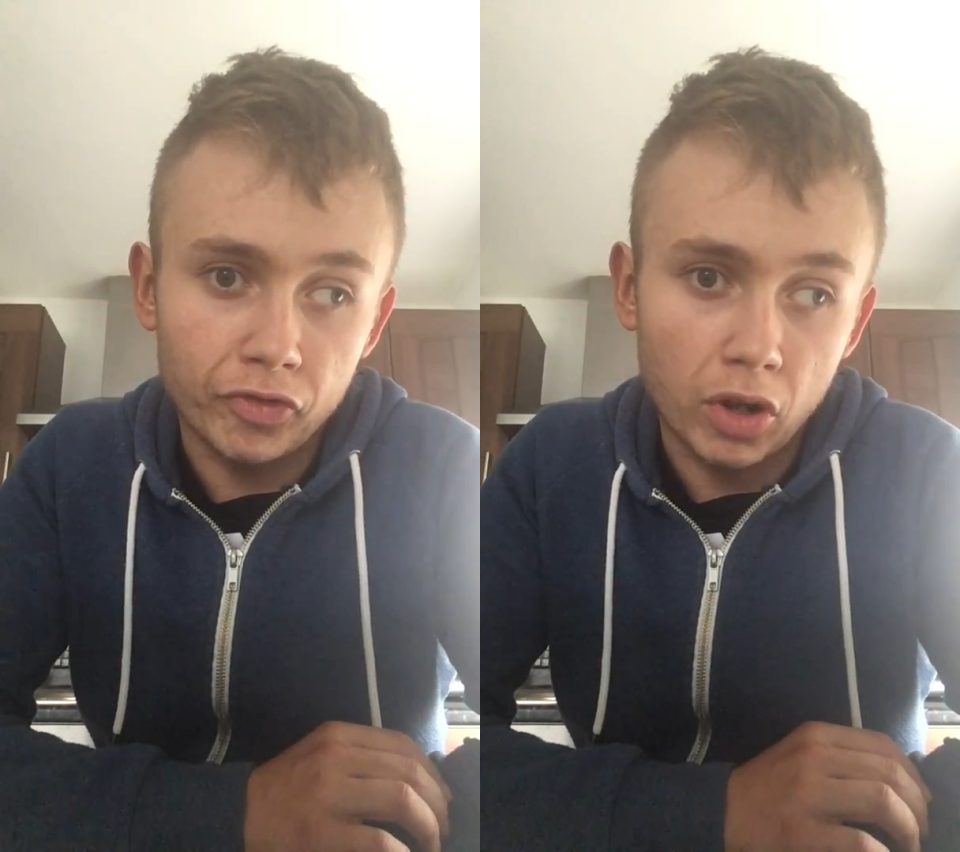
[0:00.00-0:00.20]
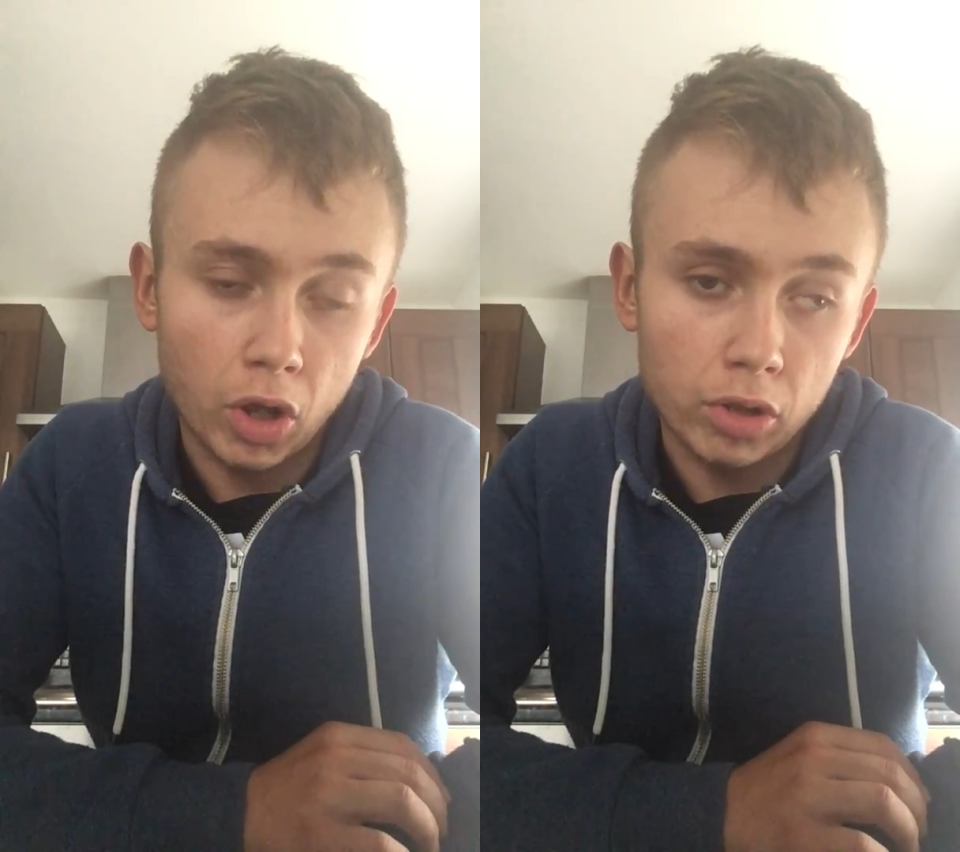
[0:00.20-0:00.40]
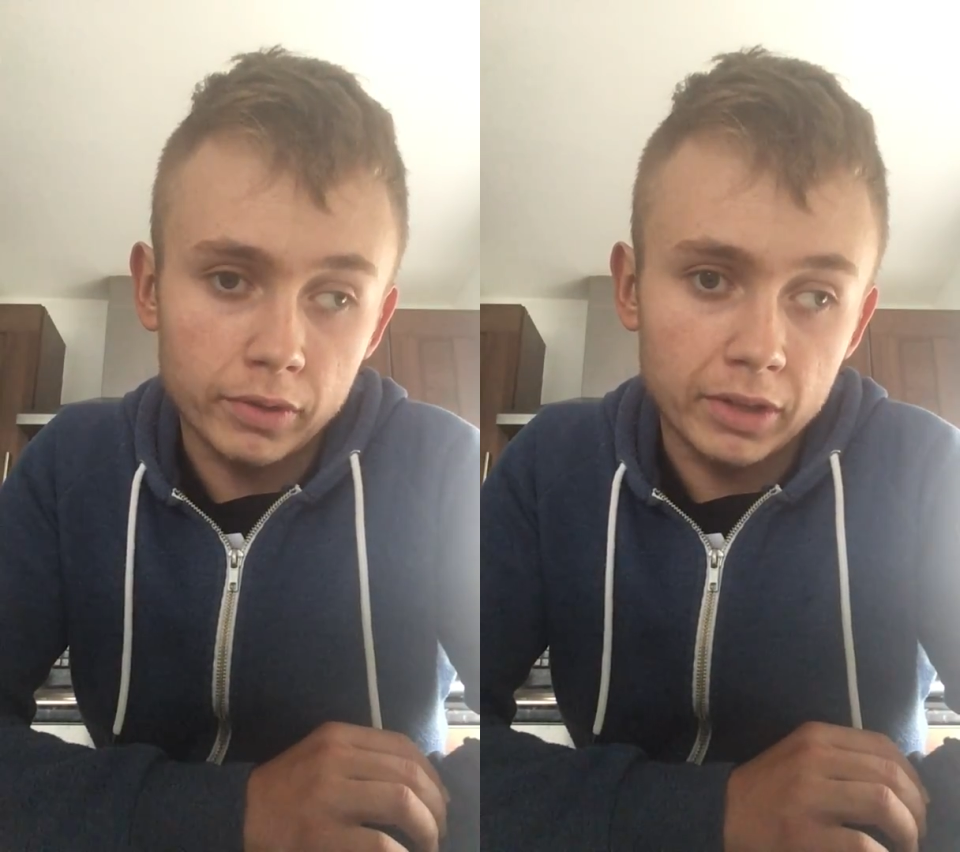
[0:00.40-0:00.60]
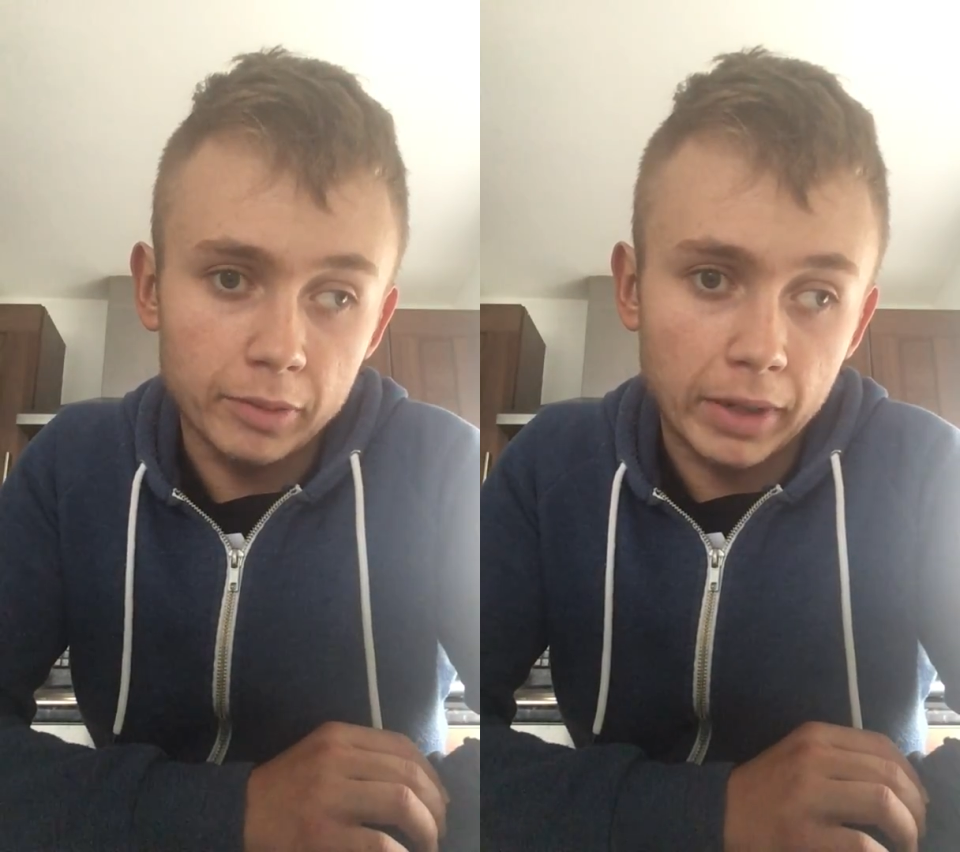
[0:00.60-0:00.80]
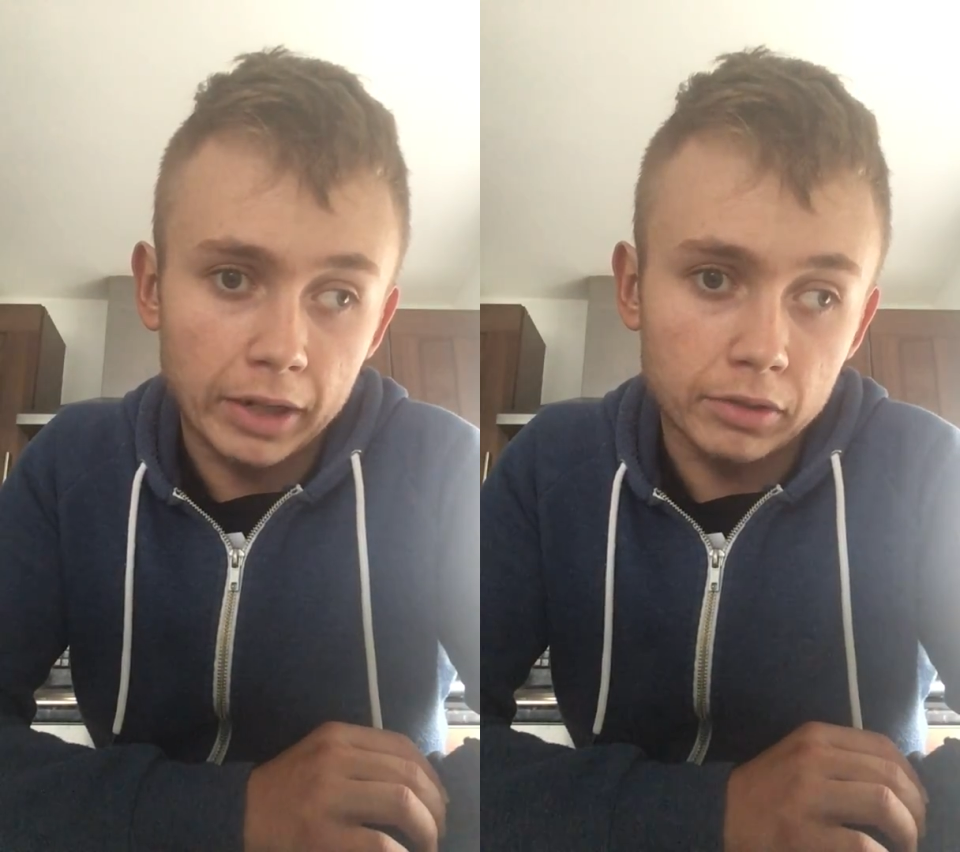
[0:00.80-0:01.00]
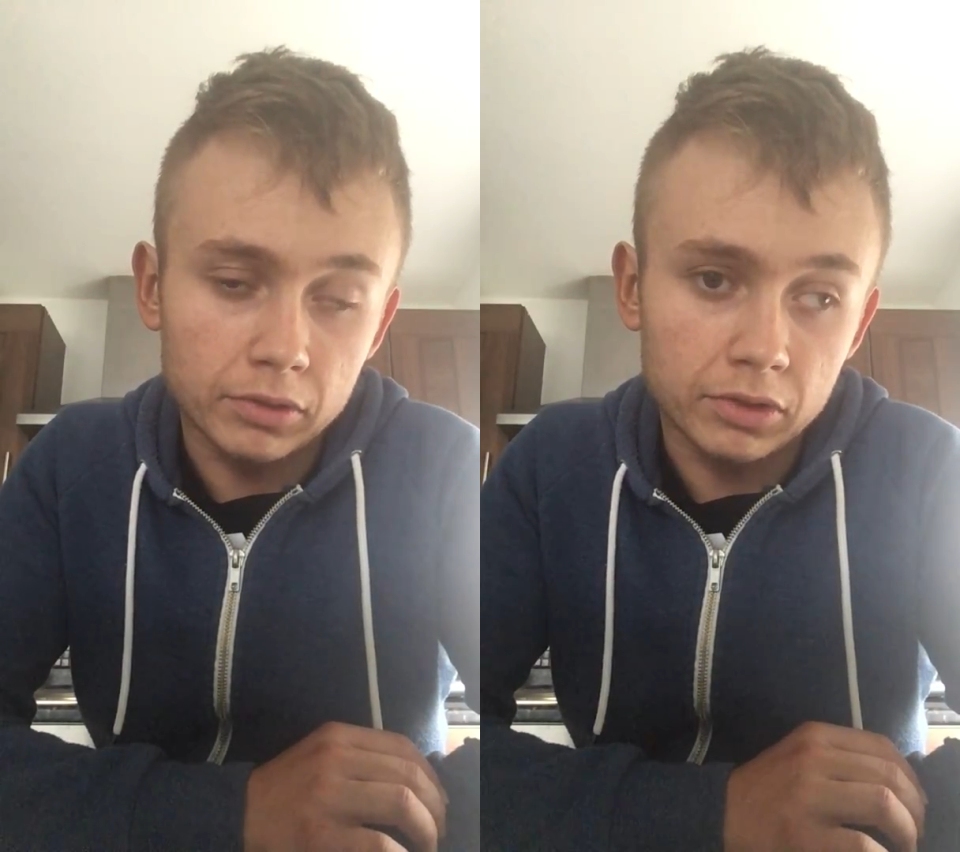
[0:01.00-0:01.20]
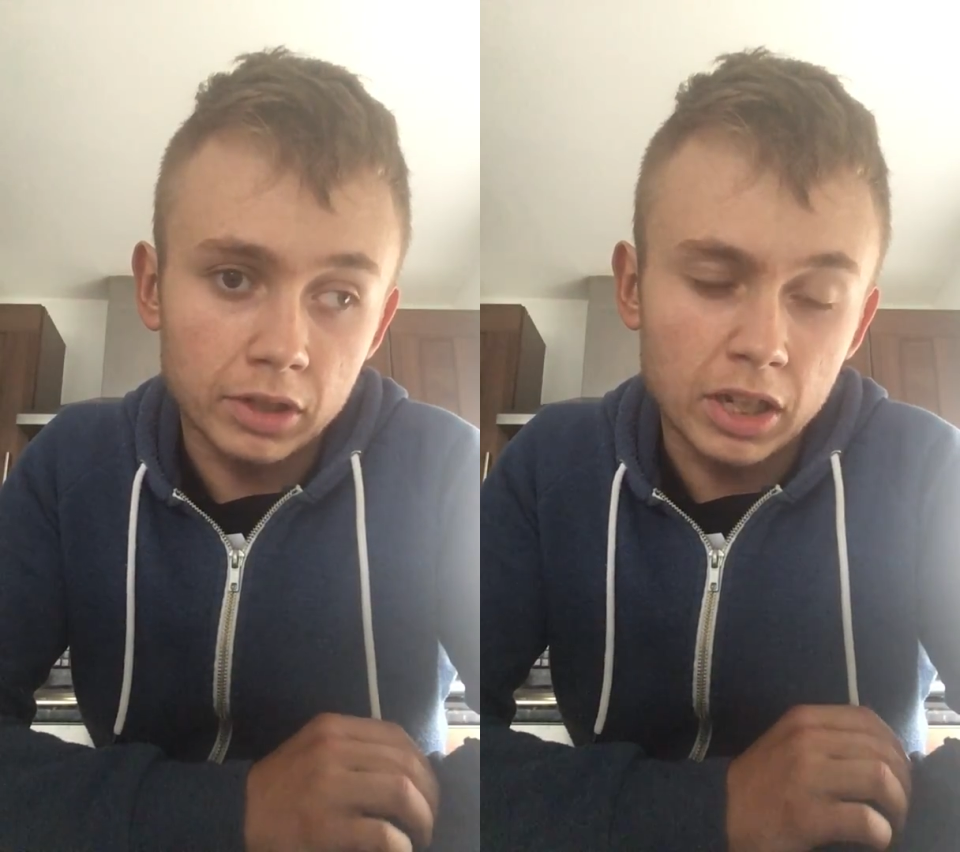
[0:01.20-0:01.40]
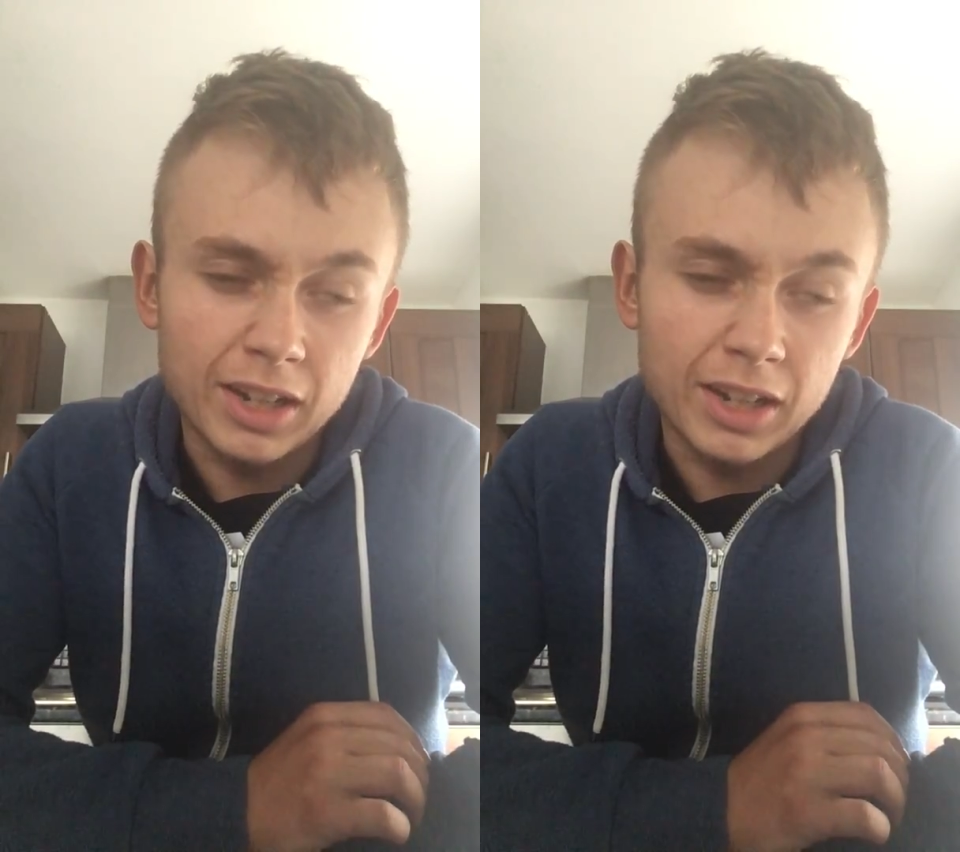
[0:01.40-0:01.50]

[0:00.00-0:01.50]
following the amounts,